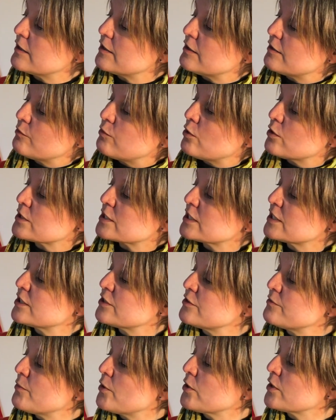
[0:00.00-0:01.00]
what's a
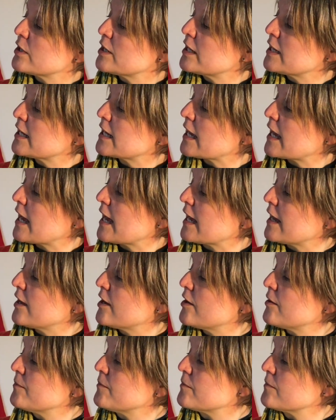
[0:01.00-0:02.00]
mnemonic,
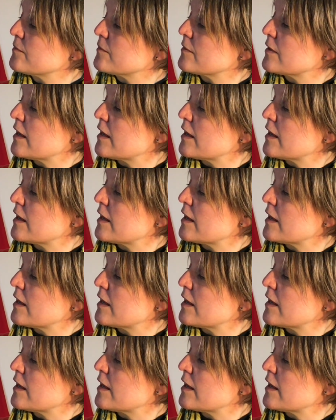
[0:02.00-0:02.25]
and